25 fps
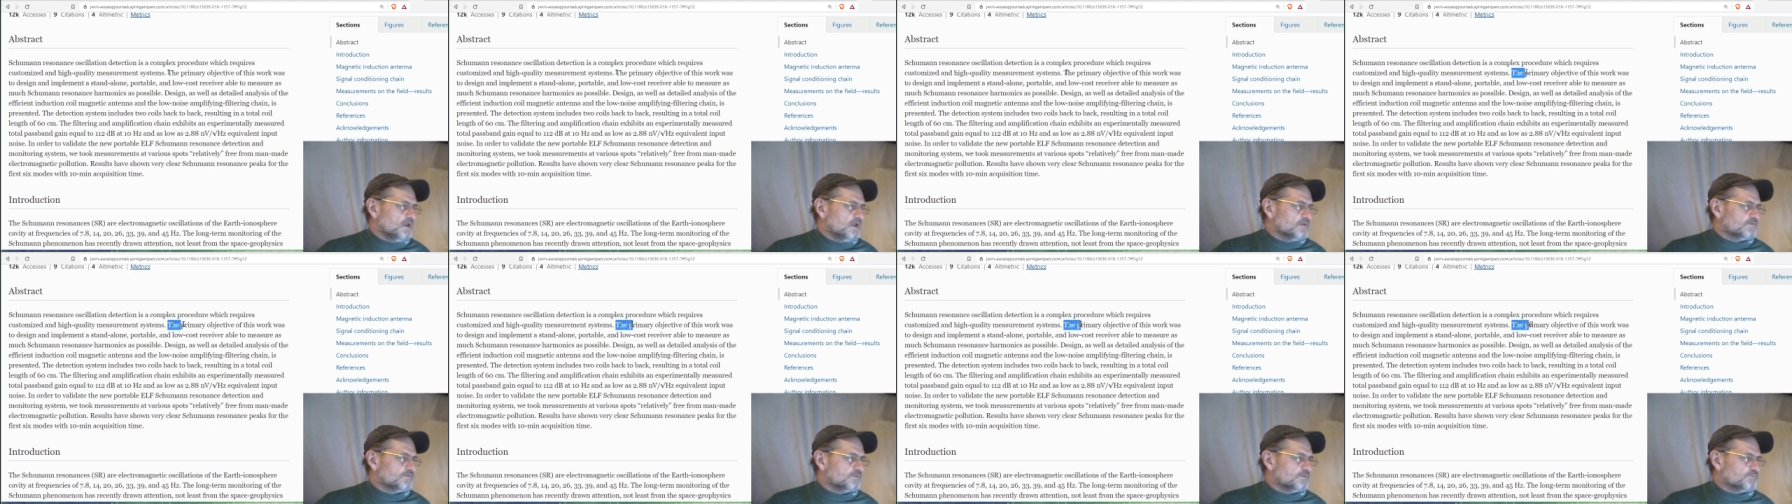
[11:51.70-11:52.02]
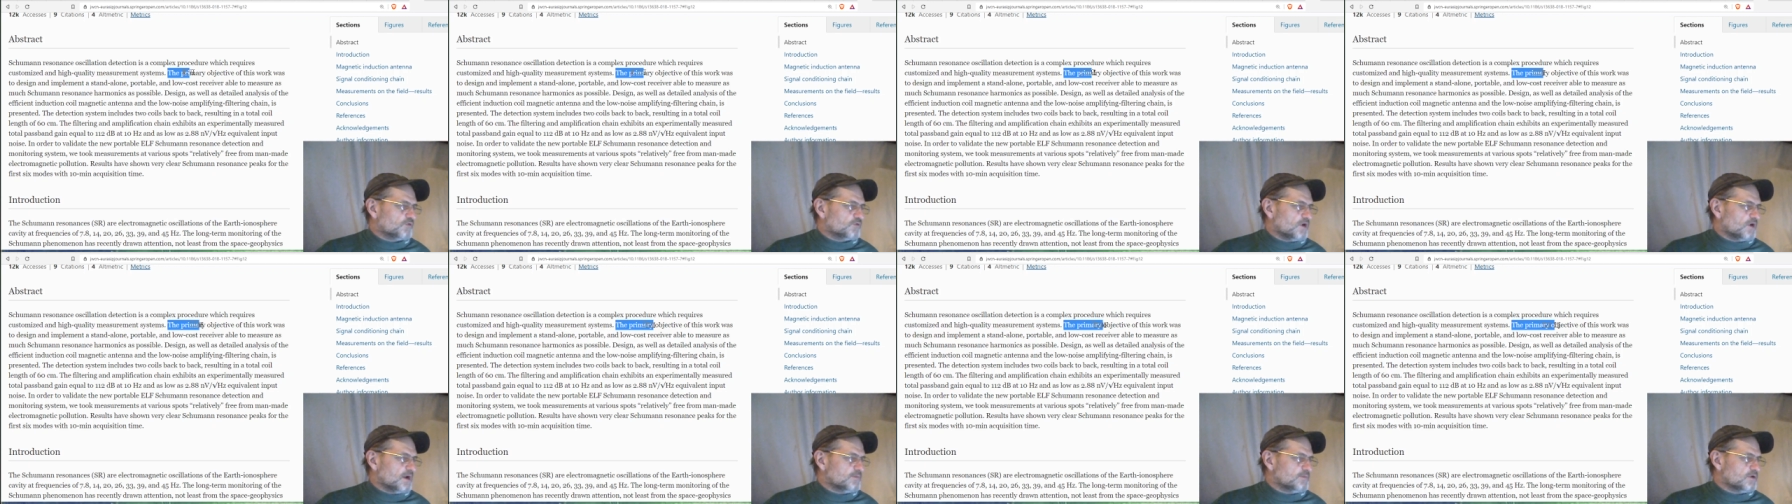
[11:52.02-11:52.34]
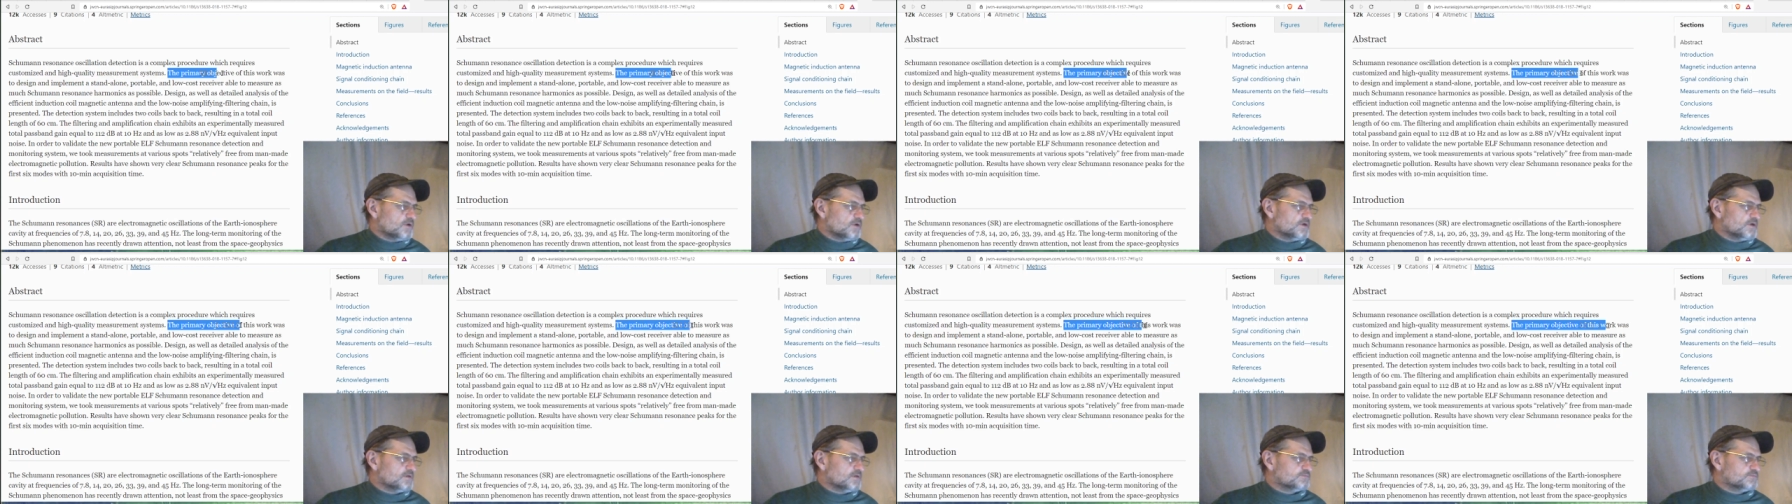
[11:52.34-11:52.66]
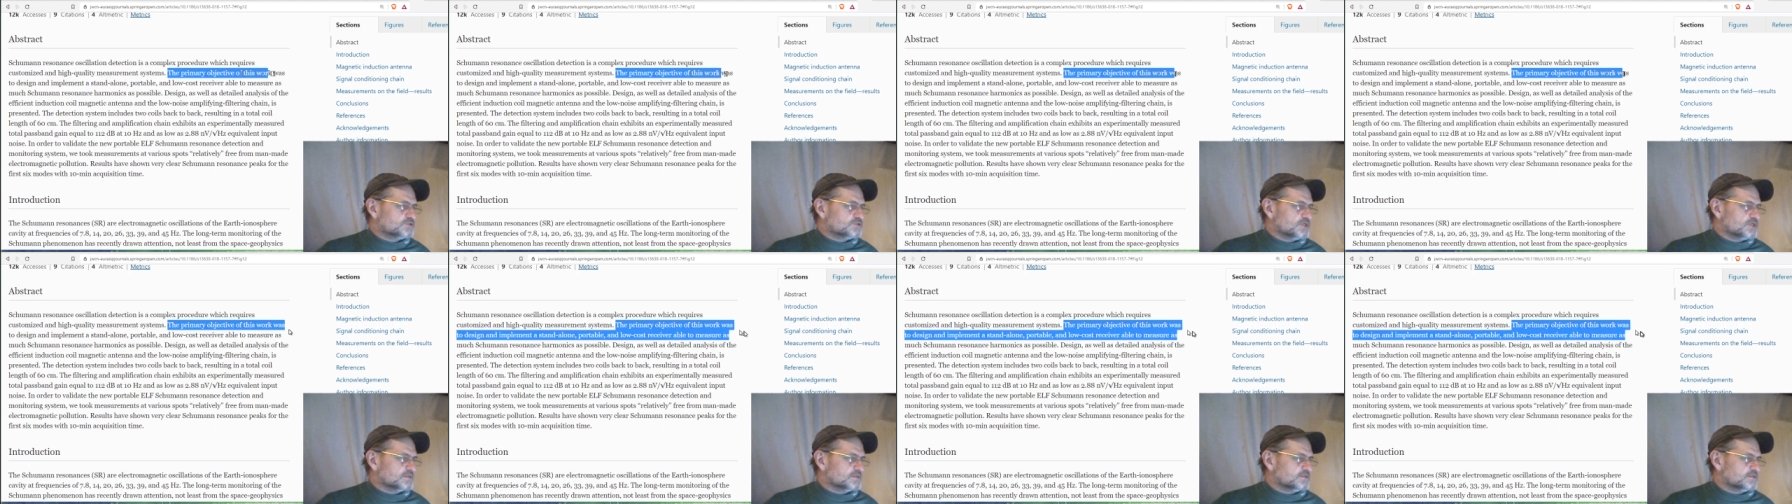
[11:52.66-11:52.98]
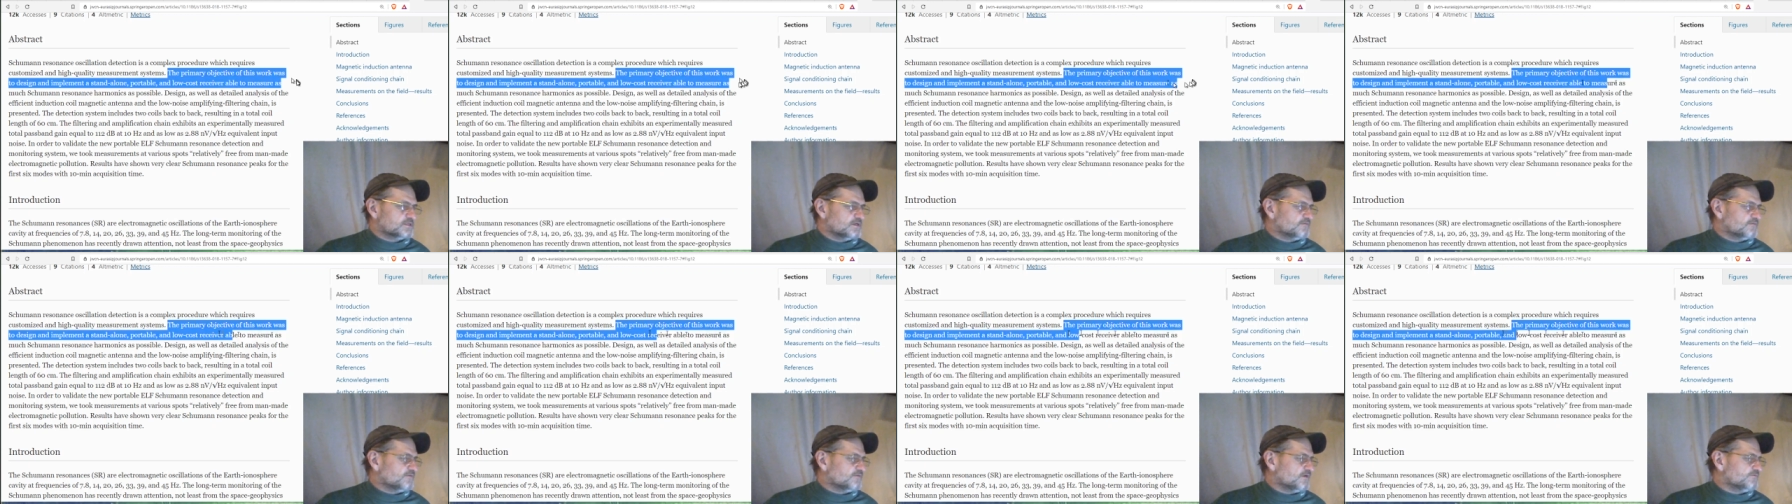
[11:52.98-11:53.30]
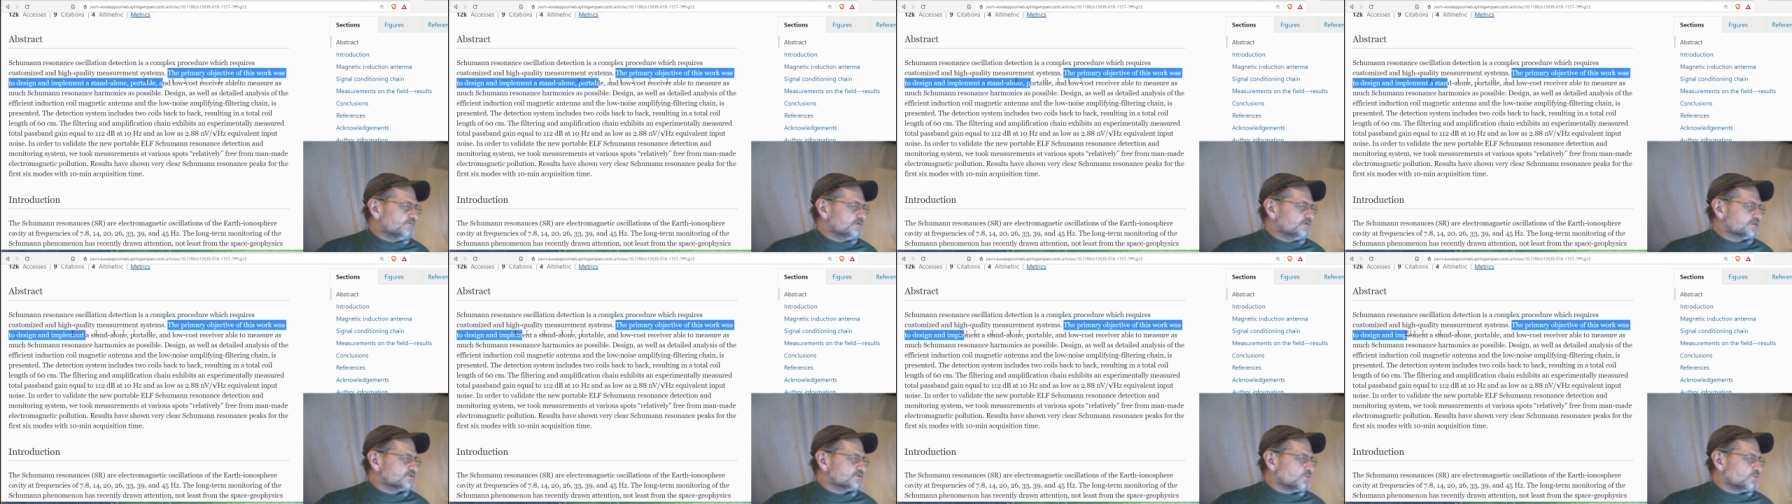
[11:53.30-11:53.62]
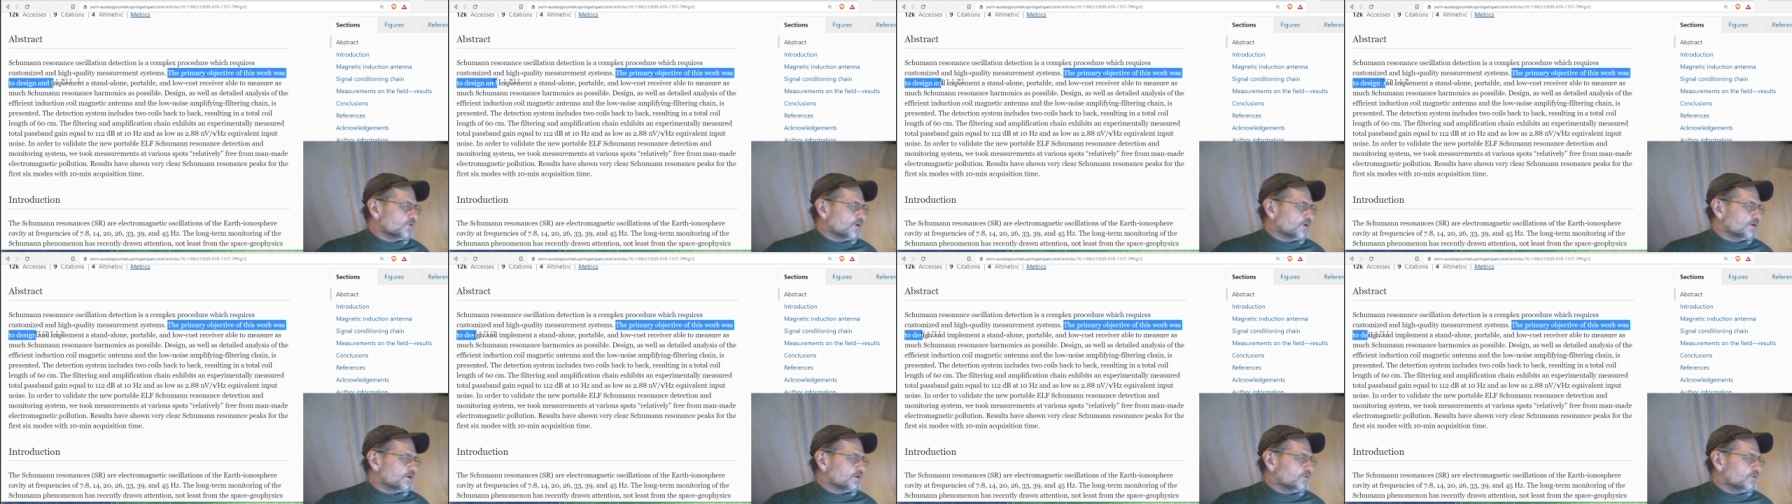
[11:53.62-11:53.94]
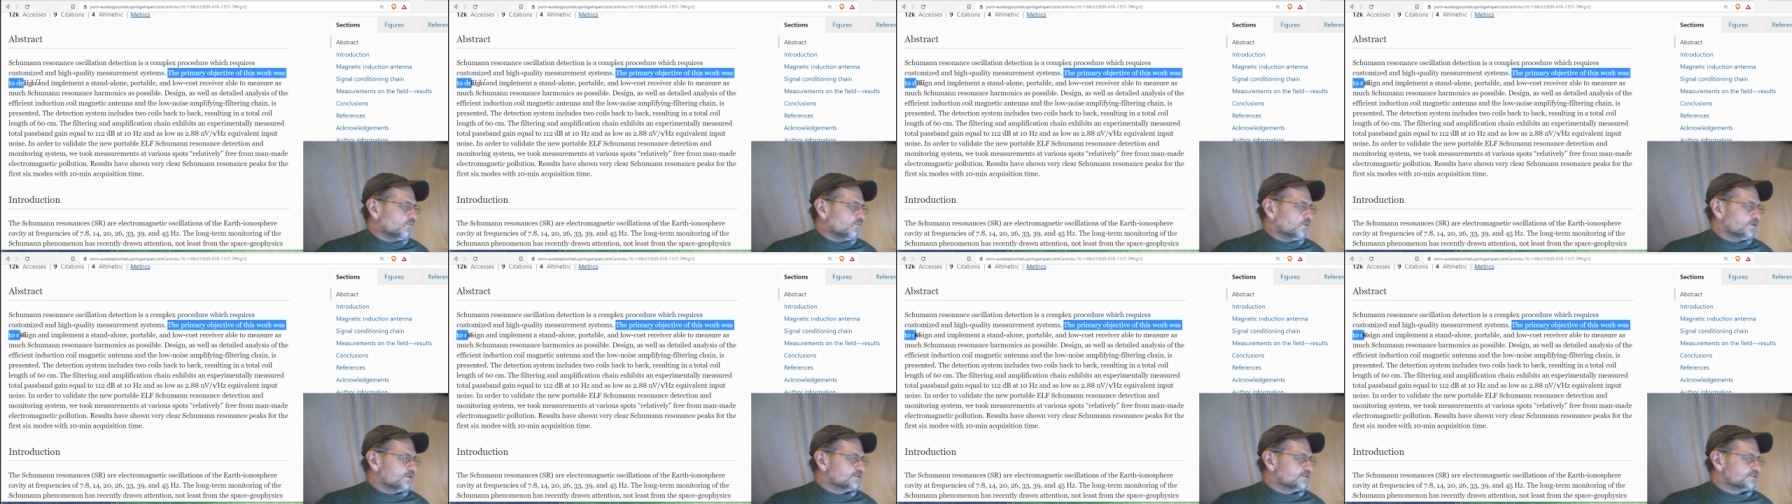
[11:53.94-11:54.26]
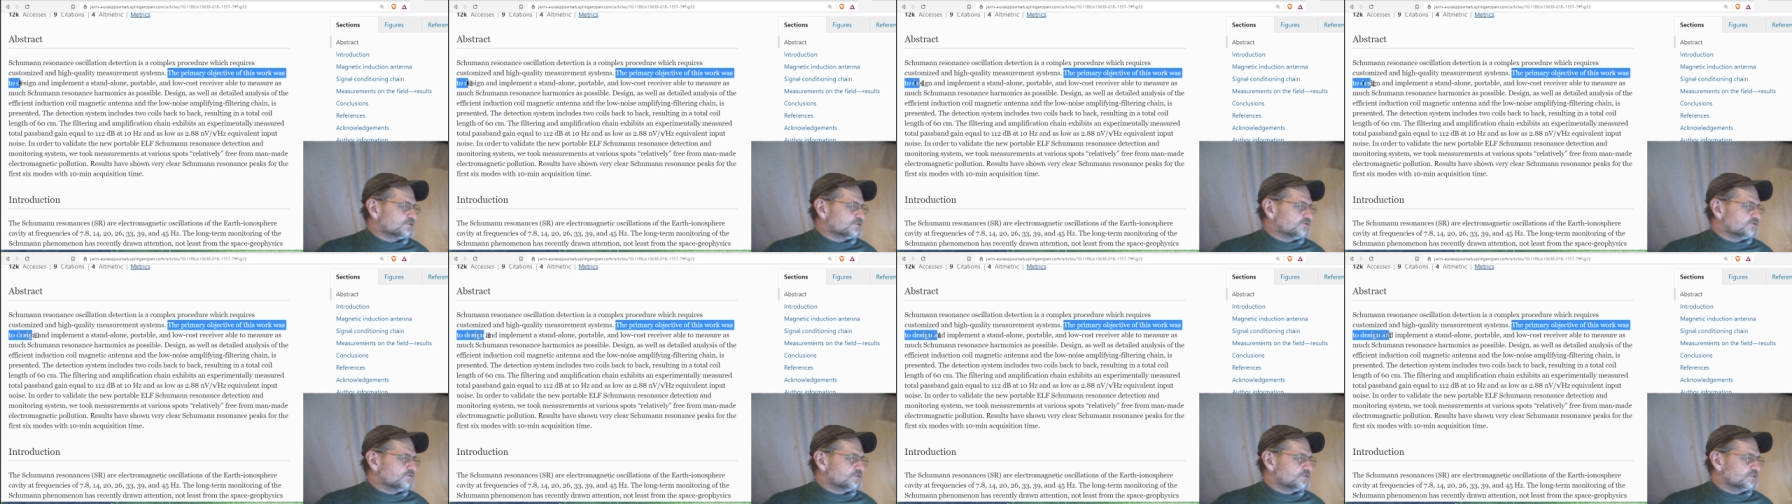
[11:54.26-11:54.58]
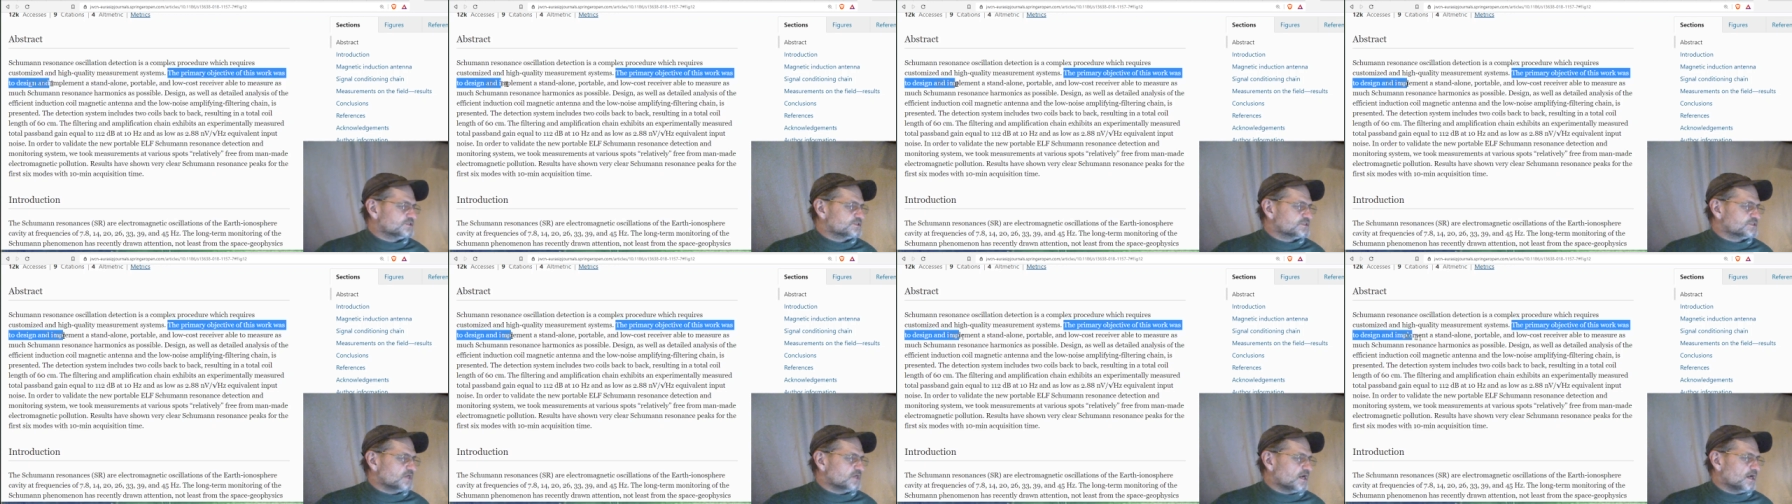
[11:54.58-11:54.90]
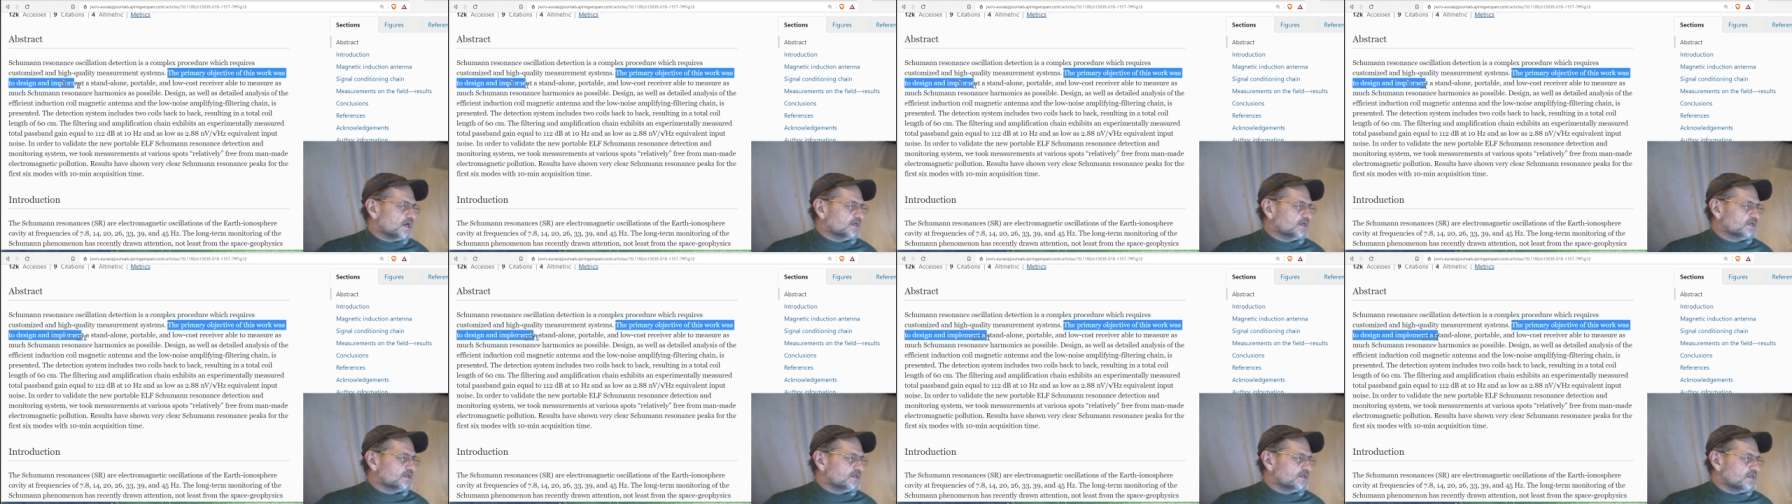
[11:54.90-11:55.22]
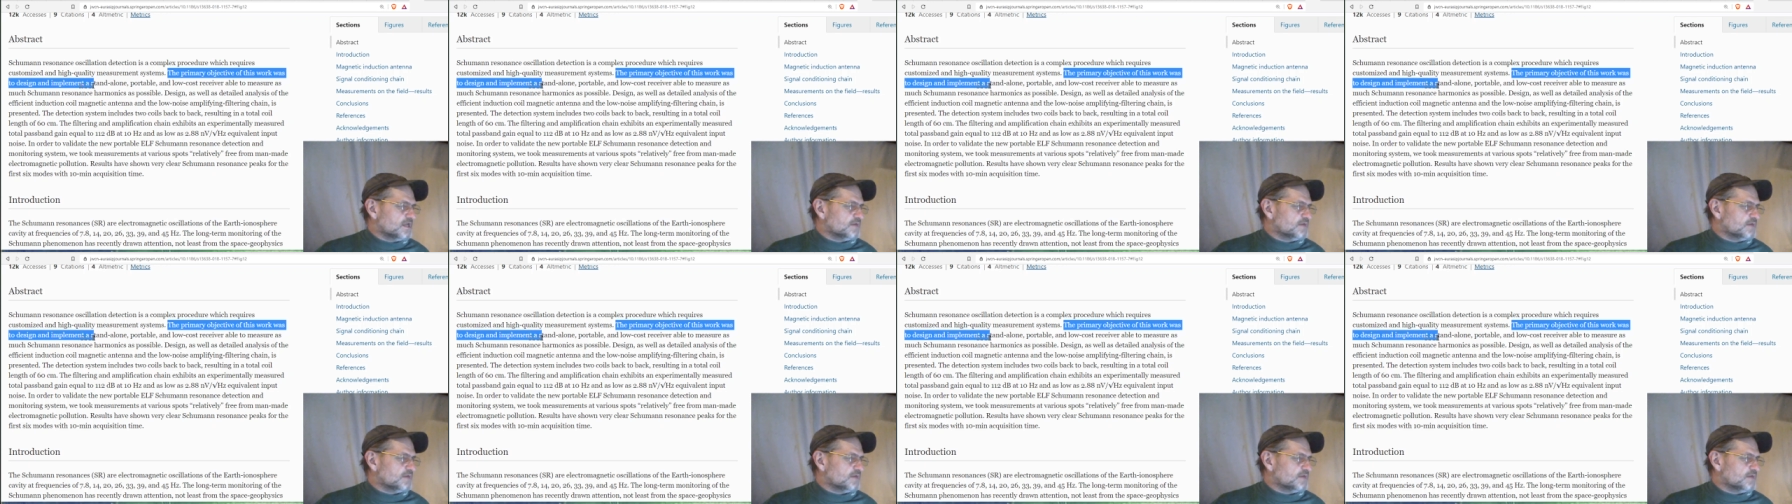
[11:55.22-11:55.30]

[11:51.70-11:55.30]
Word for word: The primary objective of this work was to design and